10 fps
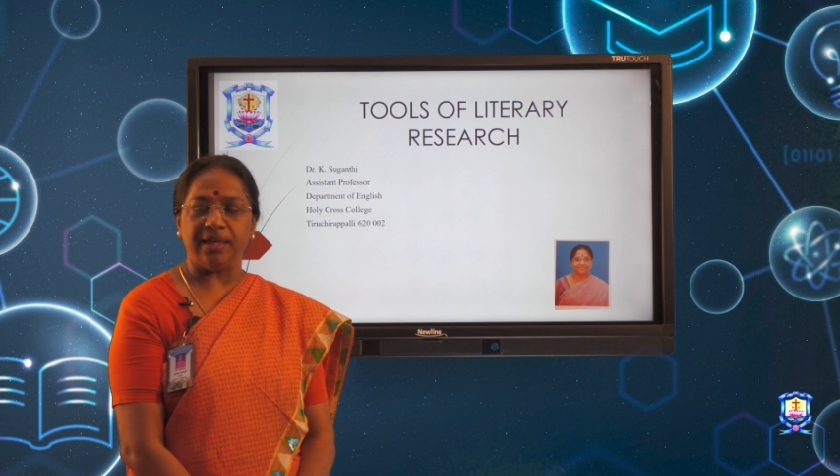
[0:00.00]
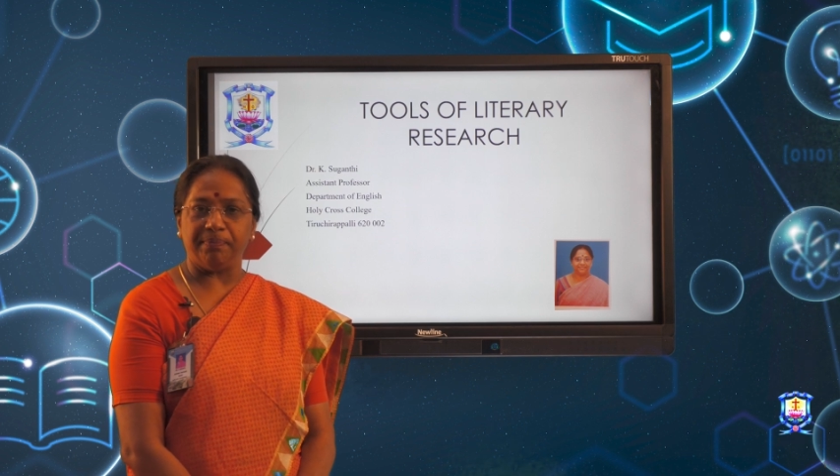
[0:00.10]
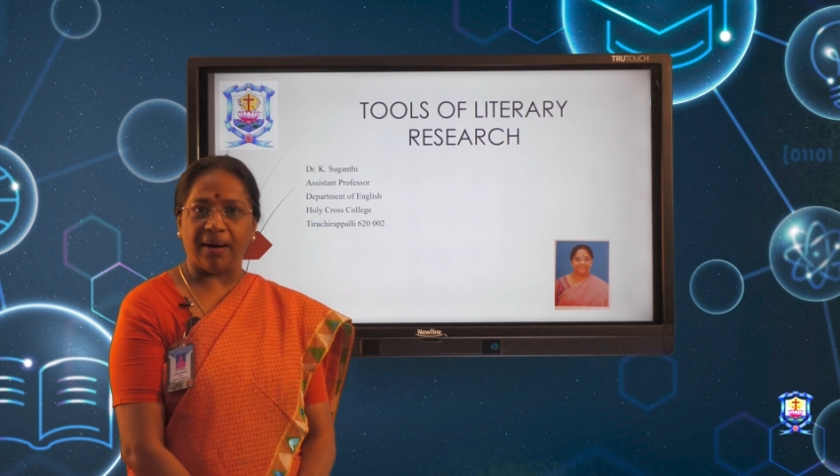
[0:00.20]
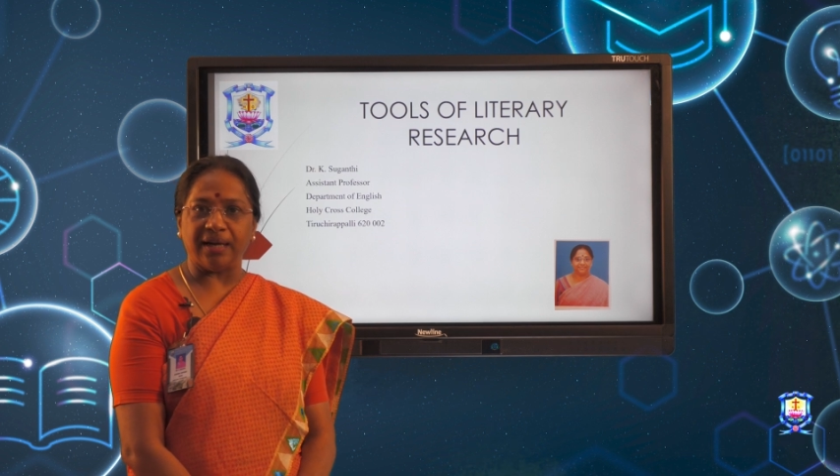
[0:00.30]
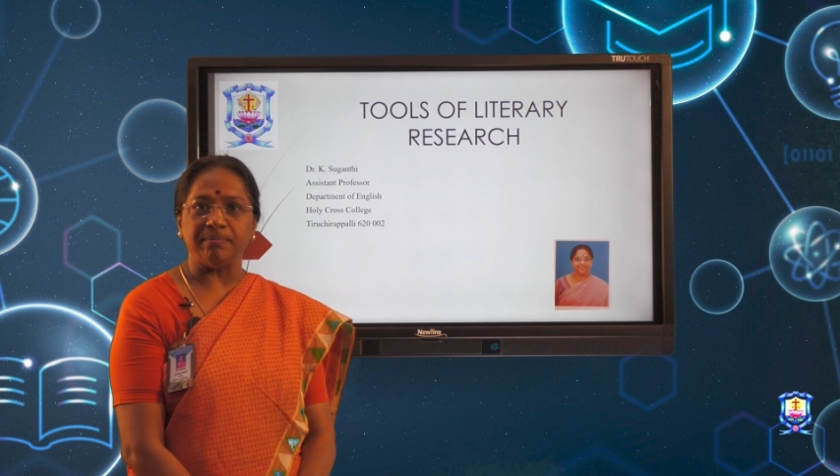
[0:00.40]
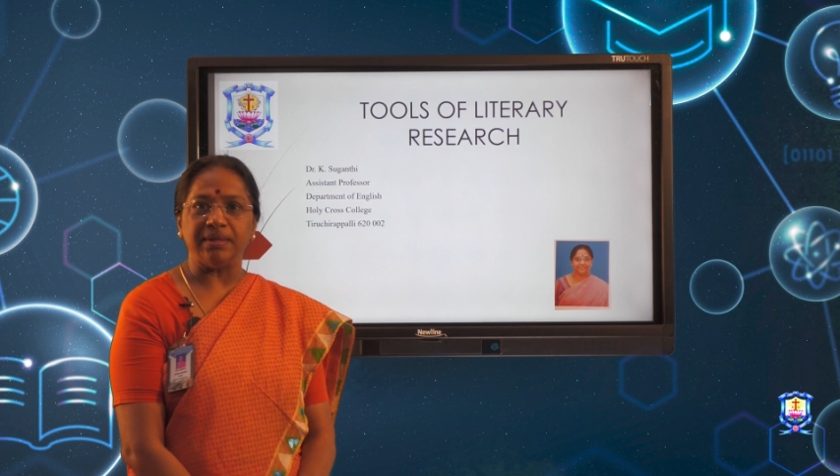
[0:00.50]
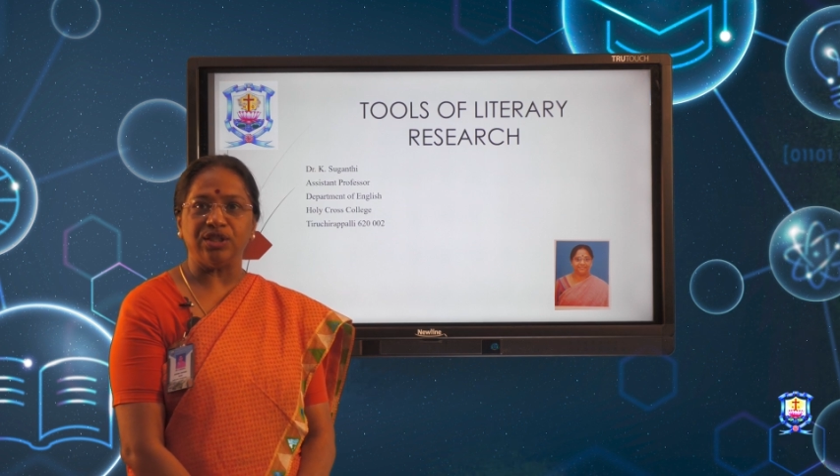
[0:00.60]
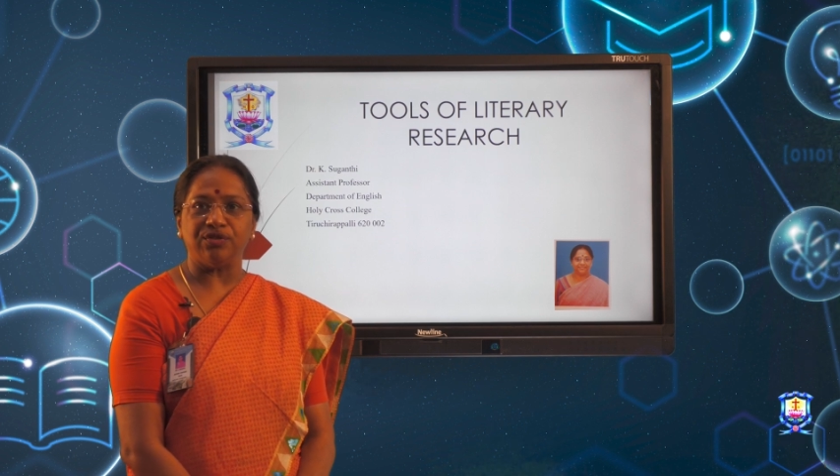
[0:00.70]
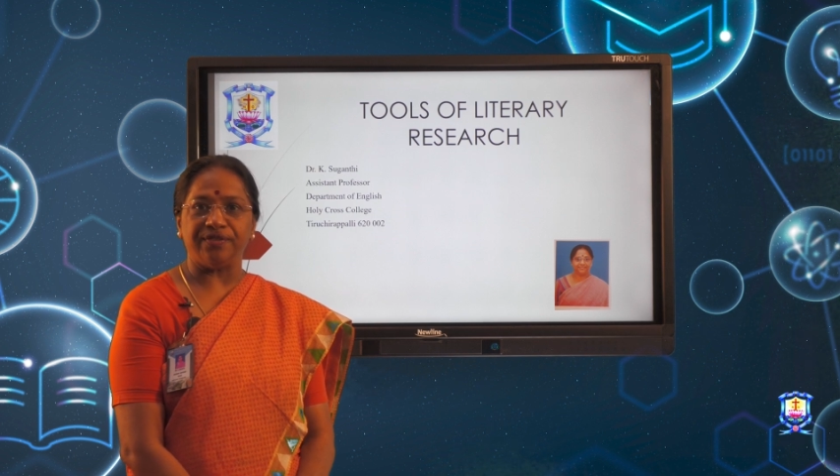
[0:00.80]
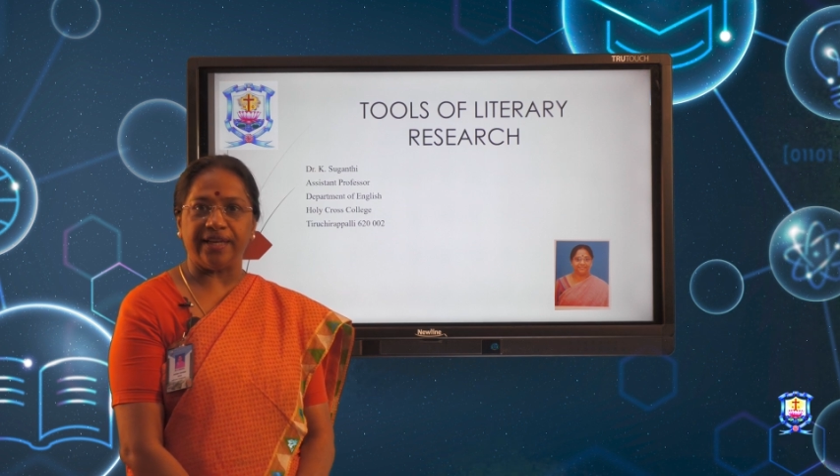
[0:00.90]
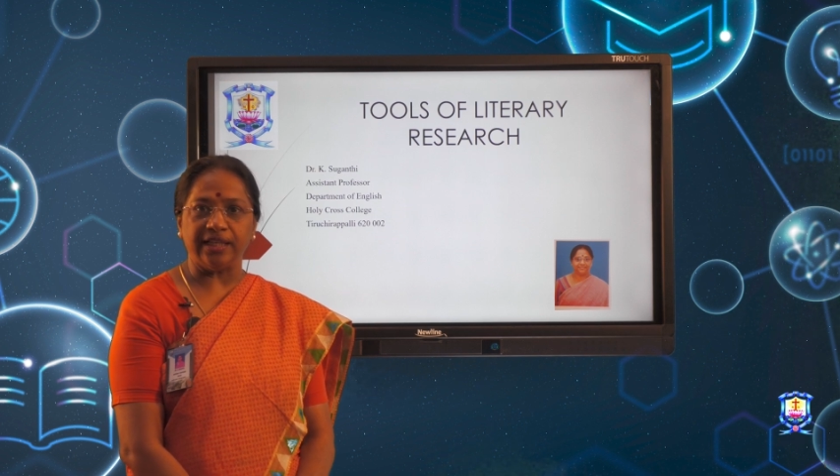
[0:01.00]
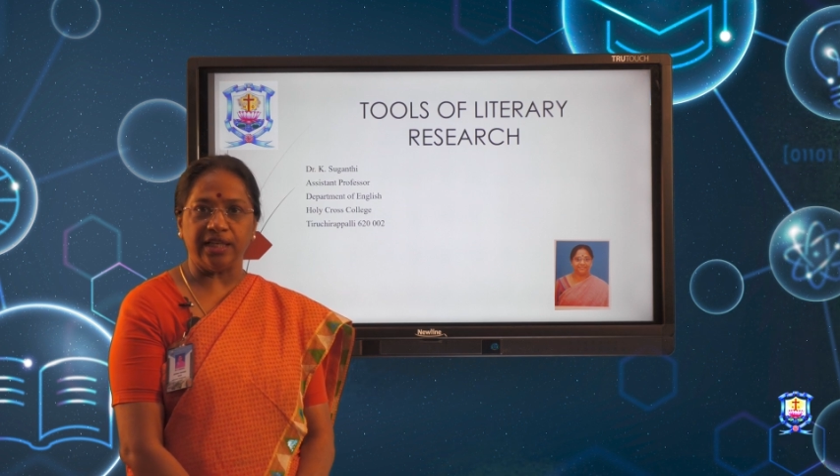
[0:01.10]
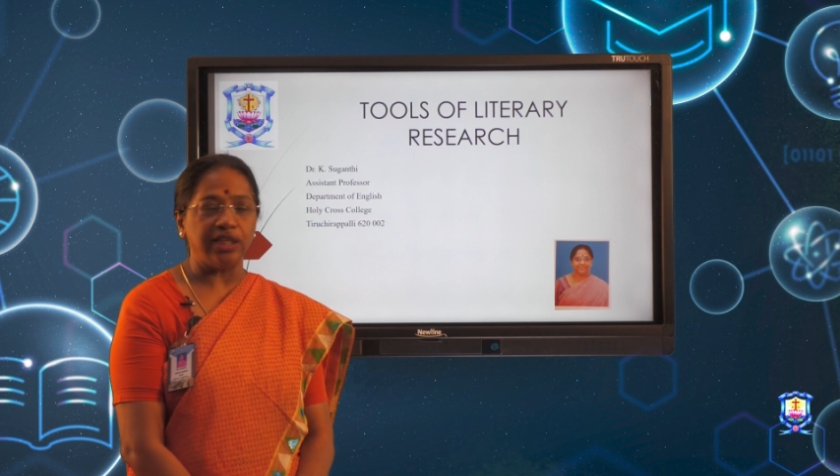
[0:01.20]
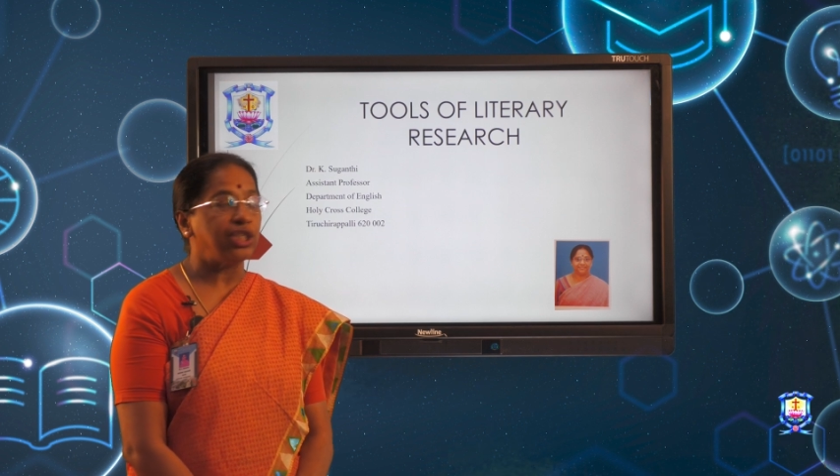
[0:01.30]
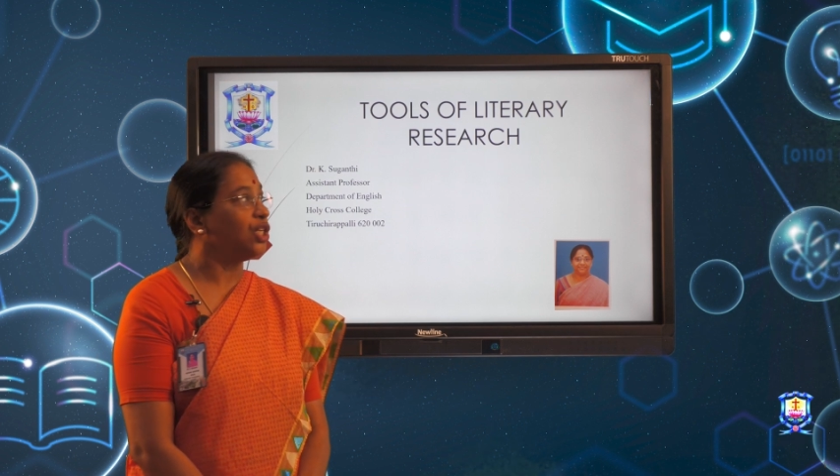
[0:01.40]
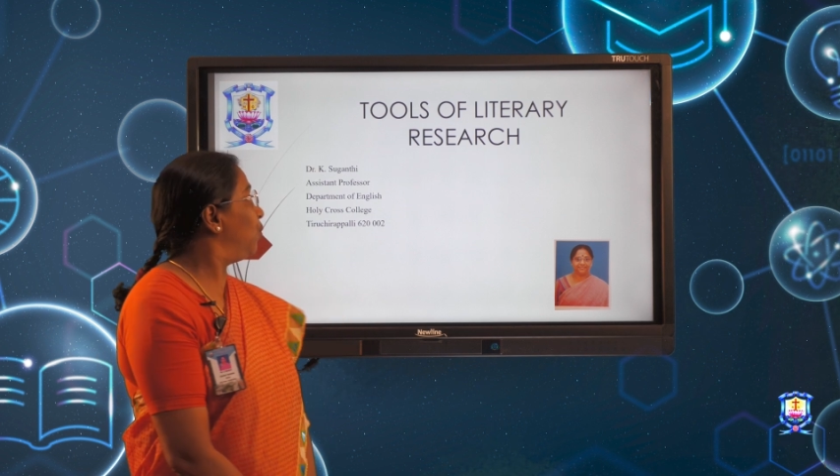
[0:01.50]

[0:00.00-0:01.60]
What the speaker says: Department of English,